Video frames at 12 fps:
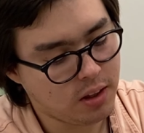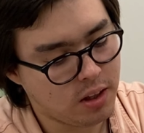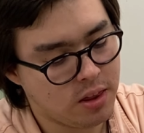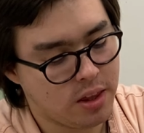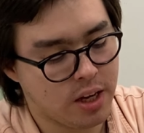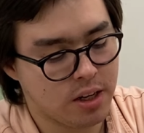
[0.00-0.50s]

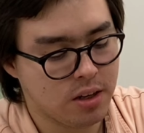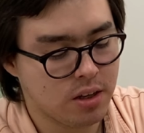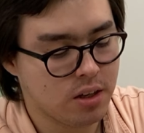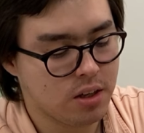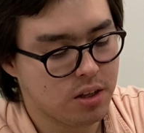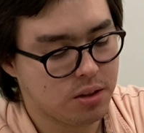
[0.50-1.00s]
Then,
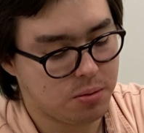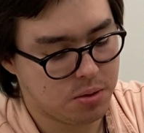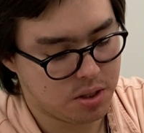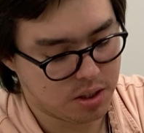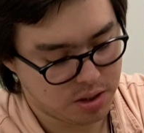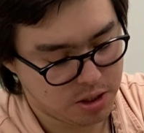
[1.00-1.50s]

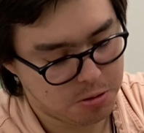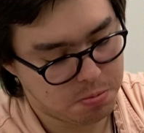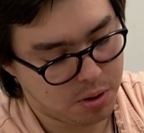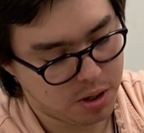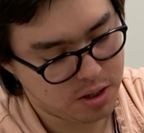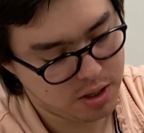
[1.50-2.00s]
just in this
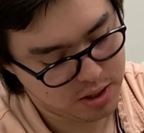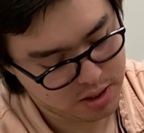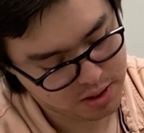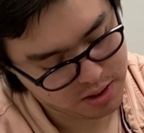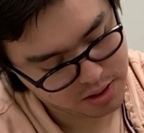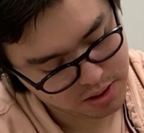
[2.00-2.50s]
part,
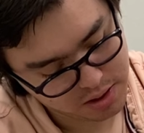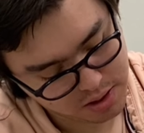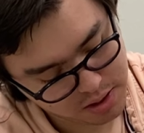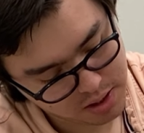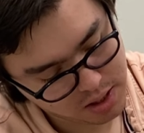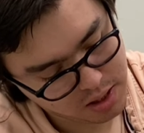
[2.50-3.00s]

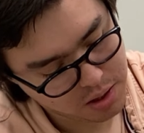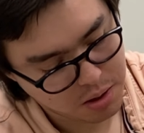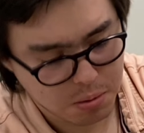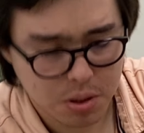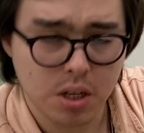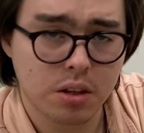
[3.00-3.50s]

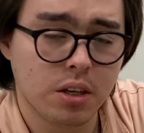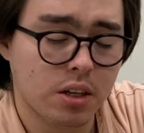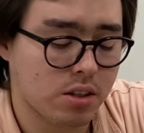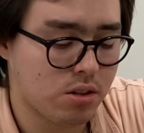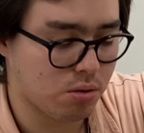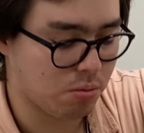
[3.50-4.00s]
which I think
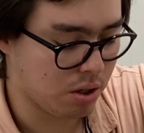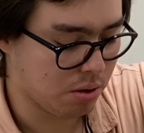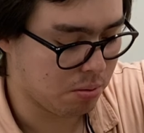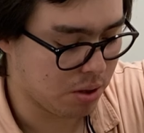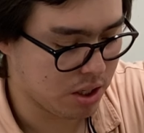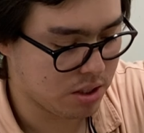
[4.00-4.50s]
it's really
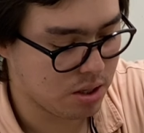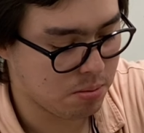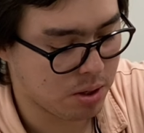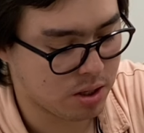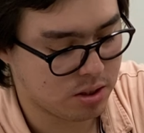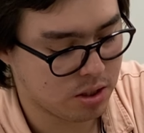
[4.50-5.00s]
really easy
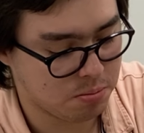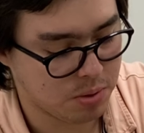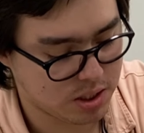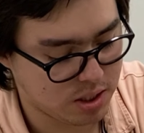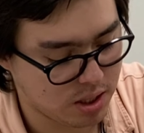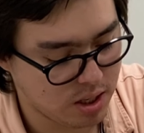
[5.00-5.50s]
because it
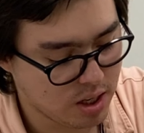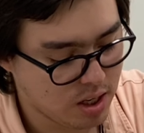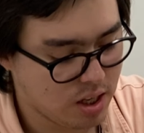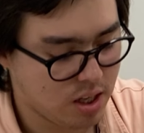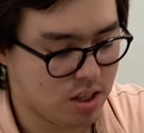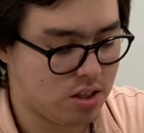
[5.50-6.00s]
makes it
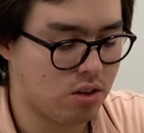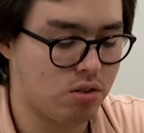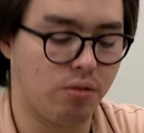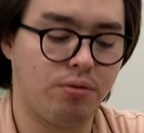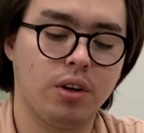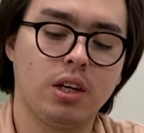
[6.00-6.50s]
easier
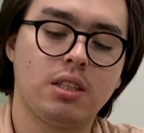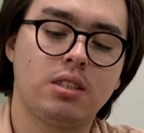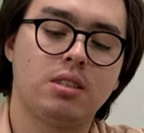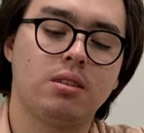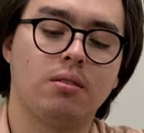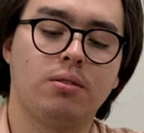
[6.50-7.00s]
to
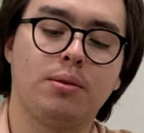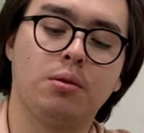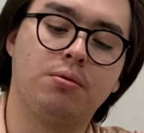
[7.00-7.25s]
fix to